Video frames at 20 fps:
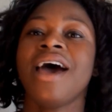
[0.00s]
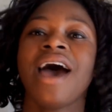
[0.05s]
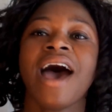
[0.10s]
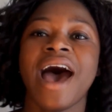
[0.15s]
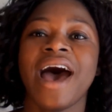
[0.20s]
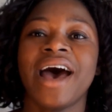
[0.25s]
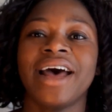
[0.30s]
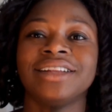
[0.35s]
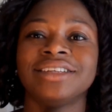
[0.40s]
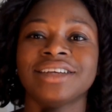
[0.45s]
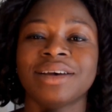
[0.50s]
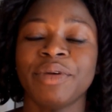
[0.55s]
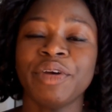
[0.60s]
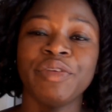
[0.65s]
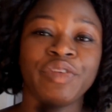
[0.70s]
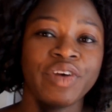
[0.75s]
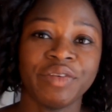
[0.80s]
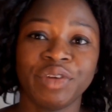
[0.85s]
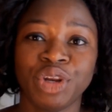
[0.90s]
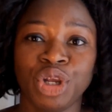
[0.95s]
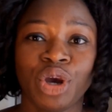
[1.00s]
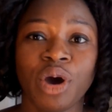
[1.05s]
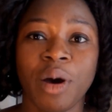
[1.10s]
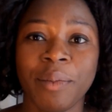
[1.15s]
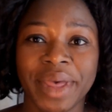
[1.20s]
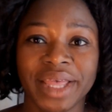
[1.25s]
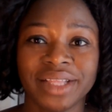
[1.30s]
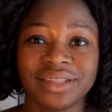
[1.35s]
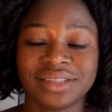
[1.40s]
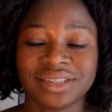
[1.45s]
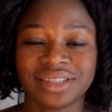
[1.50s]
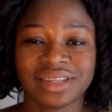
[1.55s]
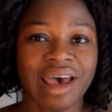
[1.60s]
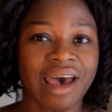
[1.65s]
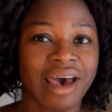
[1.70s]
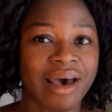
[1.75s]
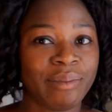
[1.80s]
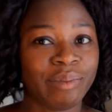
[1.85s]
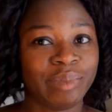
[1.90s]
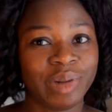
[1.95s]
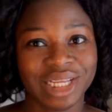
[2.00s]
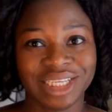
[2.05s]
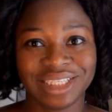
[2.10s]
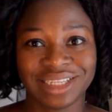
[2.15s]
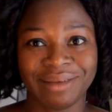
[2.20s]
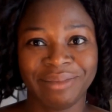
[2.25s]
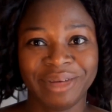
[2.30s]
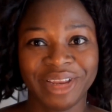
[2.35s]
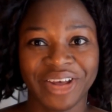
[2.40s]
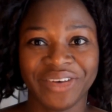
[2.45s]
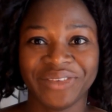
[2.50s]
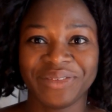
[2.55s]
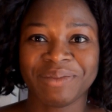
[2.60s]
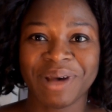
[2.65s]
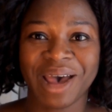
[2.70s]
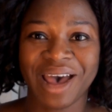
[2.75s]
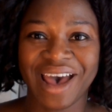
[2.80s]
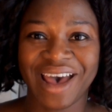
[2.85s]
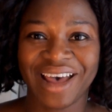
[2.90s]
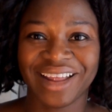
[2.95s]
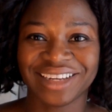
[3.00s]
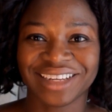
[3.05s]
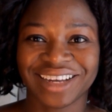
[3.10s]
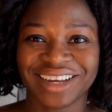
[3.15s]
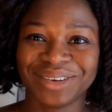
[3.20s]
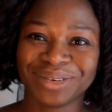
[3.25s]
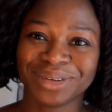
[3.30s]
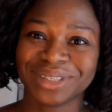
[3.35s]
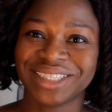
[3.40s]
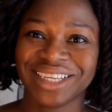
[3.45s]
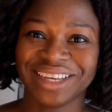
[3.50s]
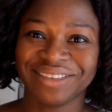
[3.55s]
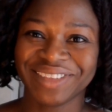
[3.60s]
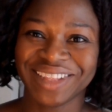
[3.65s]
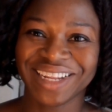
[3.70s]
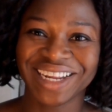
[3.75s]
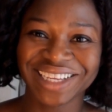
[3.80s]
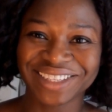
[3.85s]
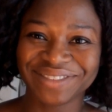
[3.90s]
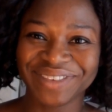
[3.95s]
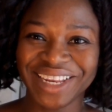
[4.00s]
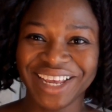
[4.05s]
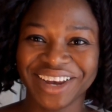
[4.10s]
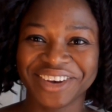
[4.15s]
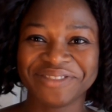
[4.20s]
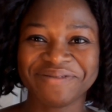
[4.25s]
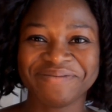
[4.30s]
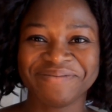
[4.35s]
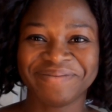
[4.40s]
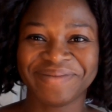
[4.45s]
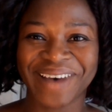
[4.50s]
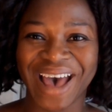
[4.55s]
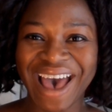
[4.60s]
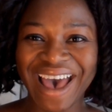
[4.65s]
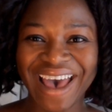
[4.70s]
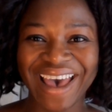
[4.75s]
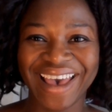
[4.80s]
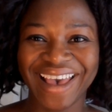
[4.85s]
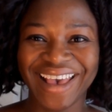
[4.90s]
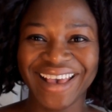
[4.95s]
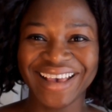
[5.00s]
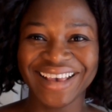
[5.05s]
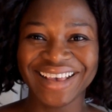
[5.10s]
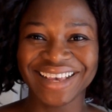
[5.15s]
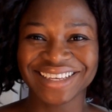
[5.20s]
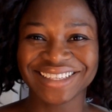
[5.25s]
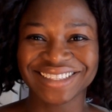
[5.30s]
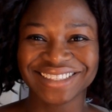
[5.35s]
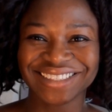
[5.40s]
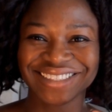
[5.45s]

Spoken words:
And if you have any comments, please let me know. And I will see you in the next video. Bye!